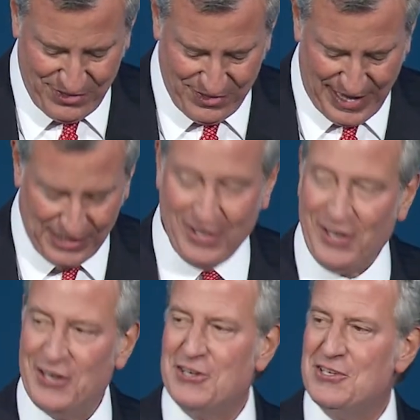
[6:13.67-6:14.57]
That
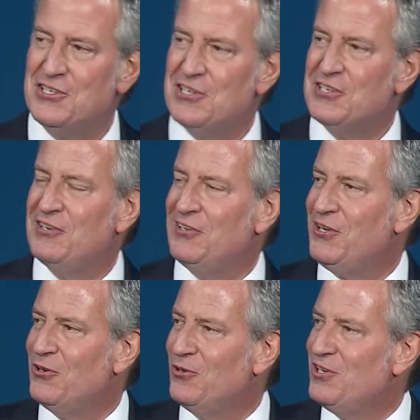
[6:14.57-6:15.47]
line
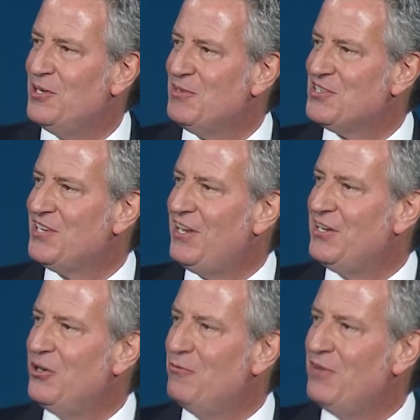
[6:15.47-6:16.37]
consistently earned him a
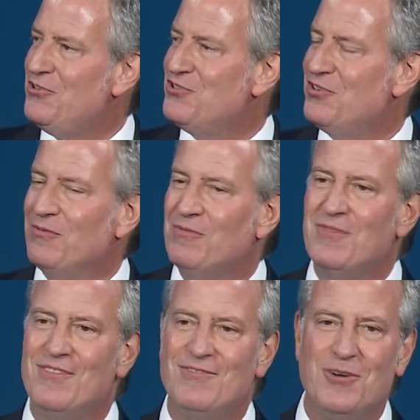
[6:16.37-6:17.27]
standing ovation
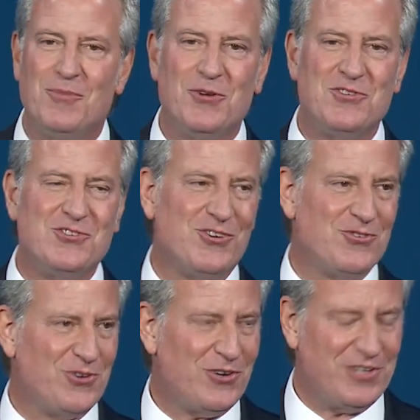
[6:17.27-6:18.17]
from those
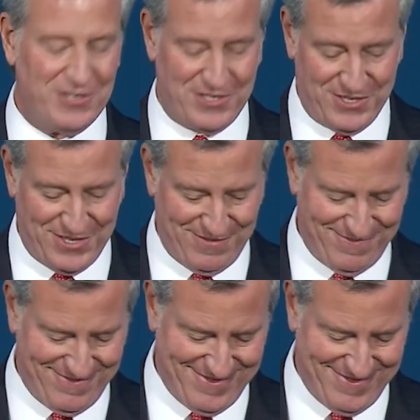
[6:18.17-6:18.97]
church audiences.